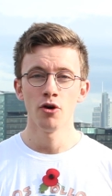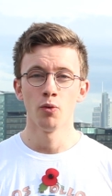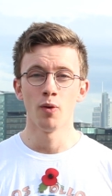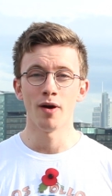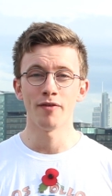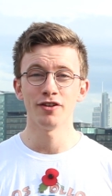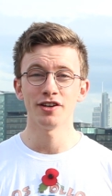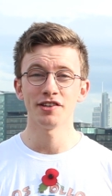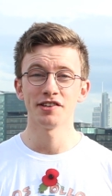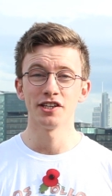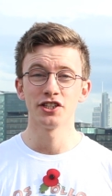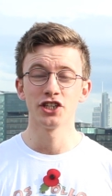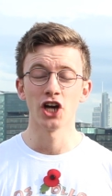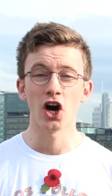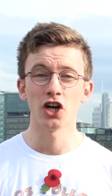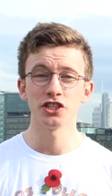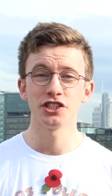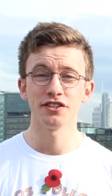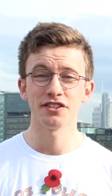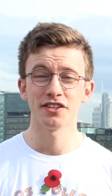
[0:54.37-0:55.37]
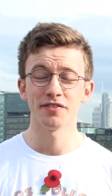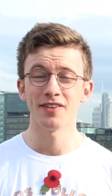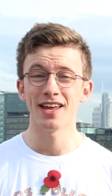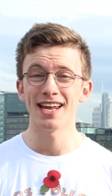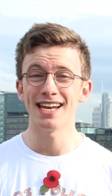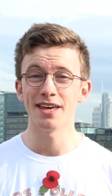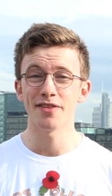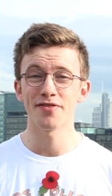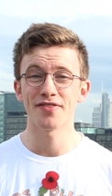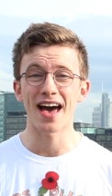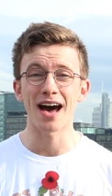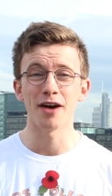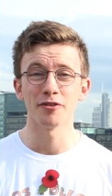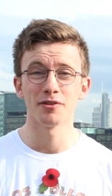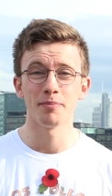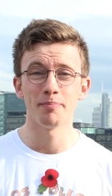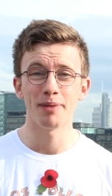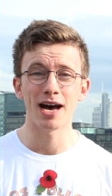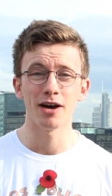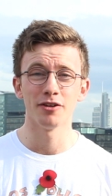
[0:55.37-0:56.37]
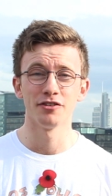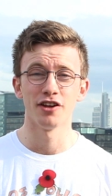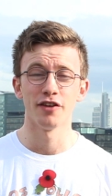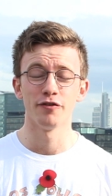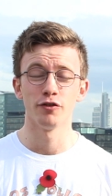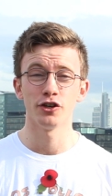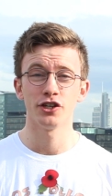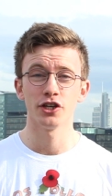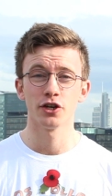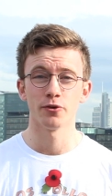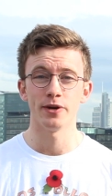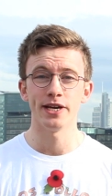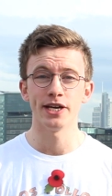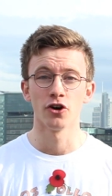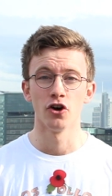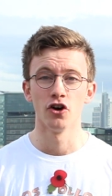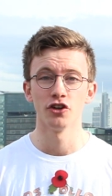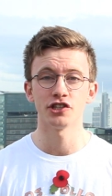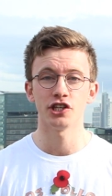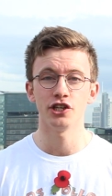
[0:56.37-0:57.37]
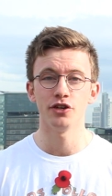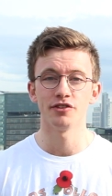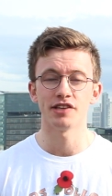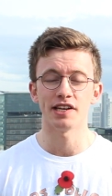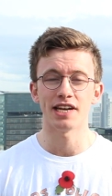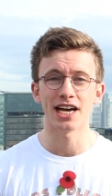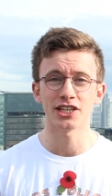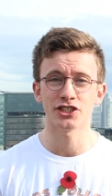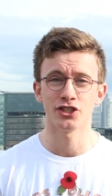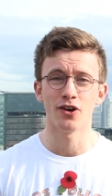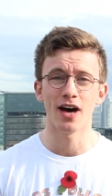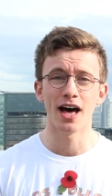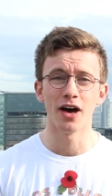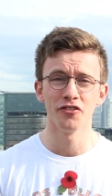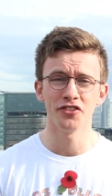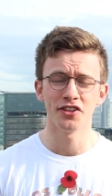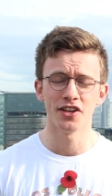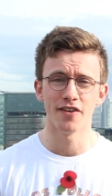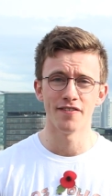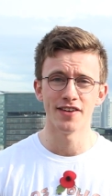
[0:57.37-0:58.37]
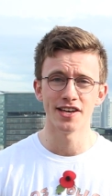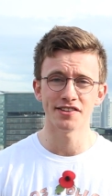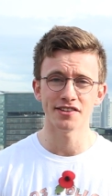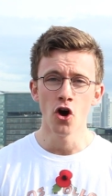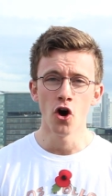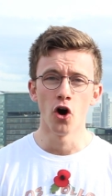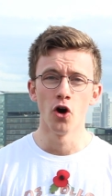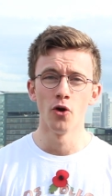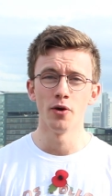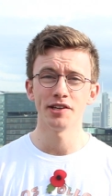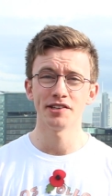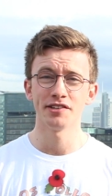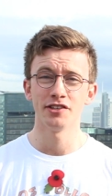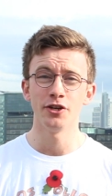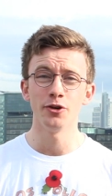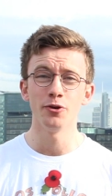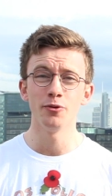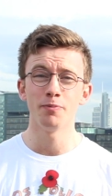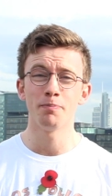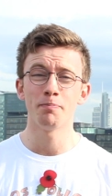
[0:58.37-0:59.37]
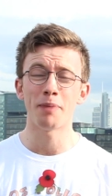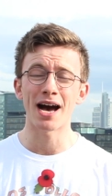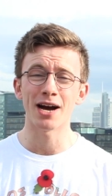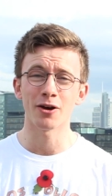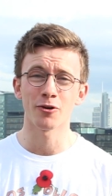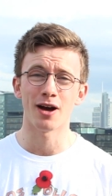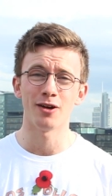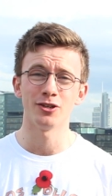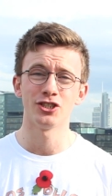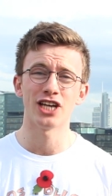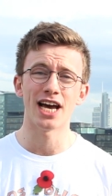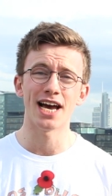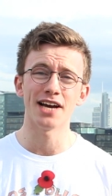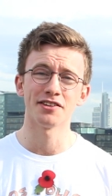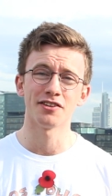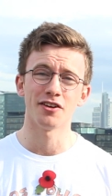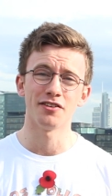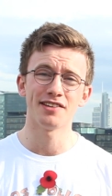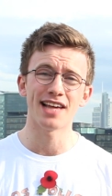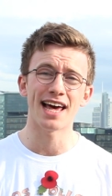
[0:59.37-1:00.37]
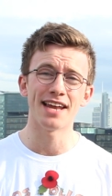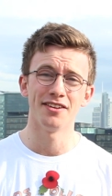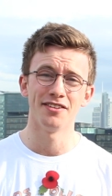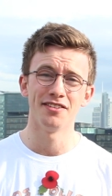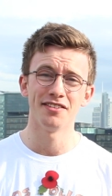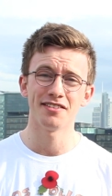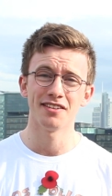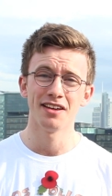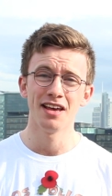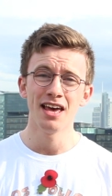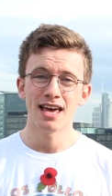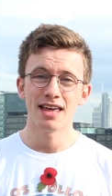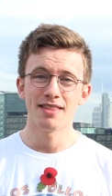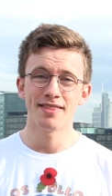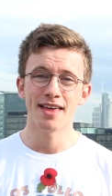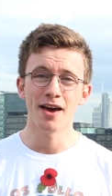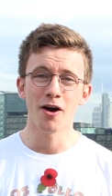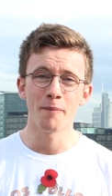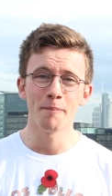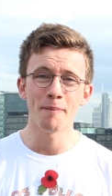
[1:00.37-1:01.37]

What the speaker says: Whether it's the charges of nearly £1,000 over a degree course to use the National Health Service, or its new background checks on tenants, they are